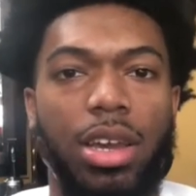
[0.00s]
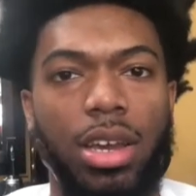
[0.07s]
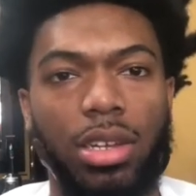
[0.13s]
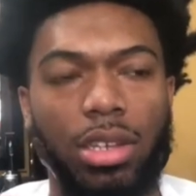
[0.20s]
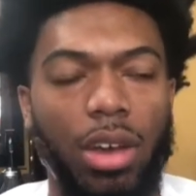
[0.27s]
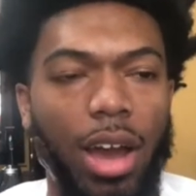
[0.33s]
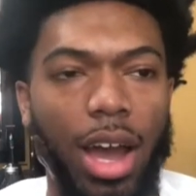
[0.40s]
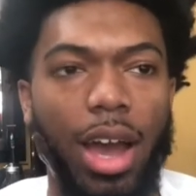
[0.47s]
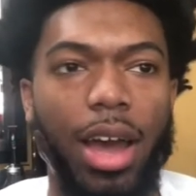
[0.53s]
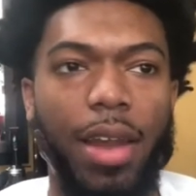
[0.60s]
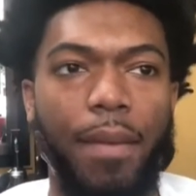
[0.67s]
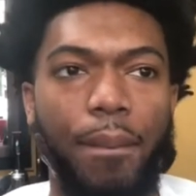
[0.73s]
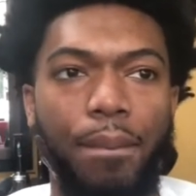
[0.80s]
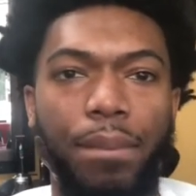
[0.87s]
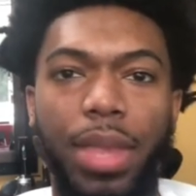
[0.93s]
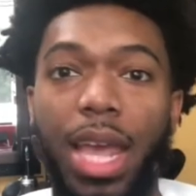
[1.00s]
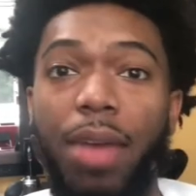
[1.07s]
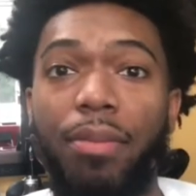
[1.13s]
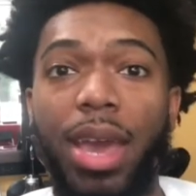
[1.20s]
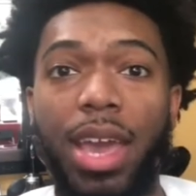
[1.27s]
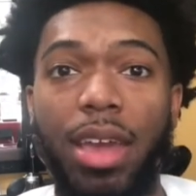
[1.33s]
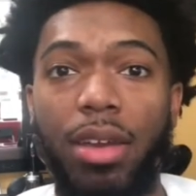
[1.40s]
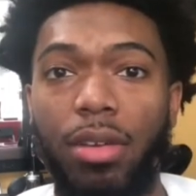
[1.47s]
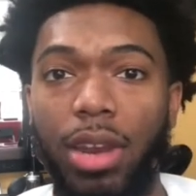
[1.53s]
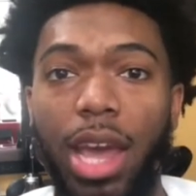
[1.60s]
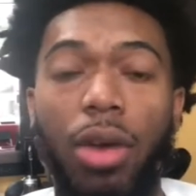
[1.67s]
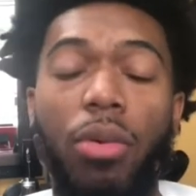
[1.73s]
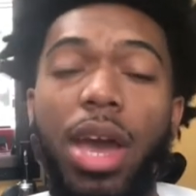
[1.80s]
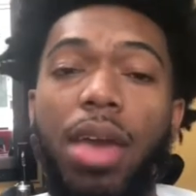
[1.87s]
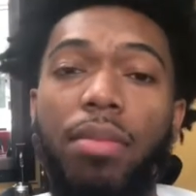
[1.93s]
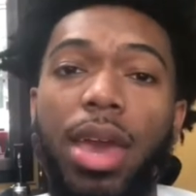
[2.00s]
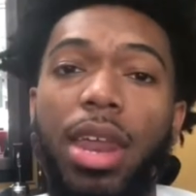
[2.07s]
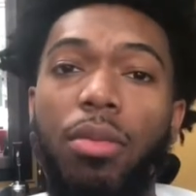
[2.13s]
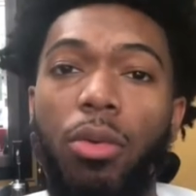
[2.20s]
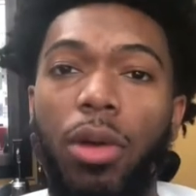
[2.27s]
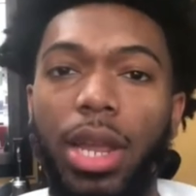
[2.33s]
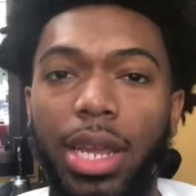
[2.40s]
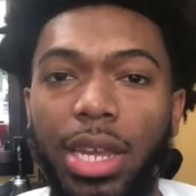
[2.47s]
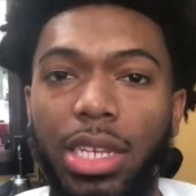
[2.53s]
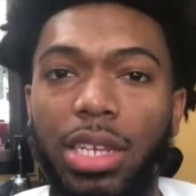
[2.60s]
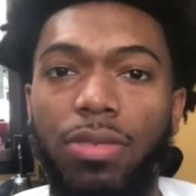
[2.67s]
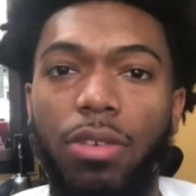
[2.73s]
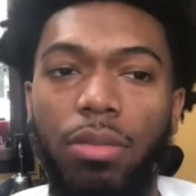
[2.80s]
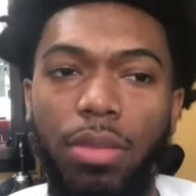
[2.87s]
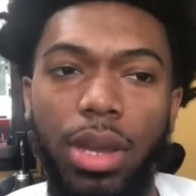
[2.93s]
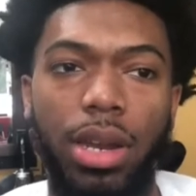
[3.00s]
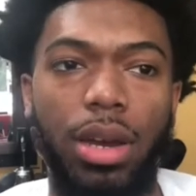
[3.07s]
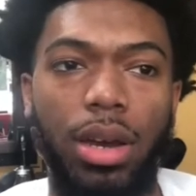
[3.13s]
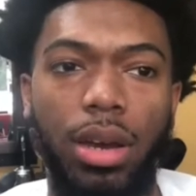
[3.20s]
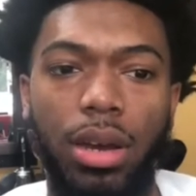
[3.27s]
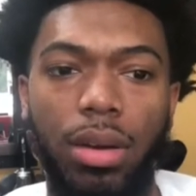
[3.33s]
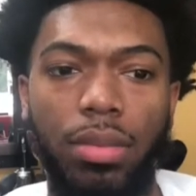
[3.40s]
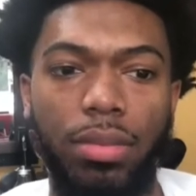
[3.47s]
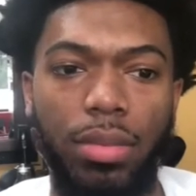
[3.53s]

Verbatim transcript: So that way it made it more easy for me to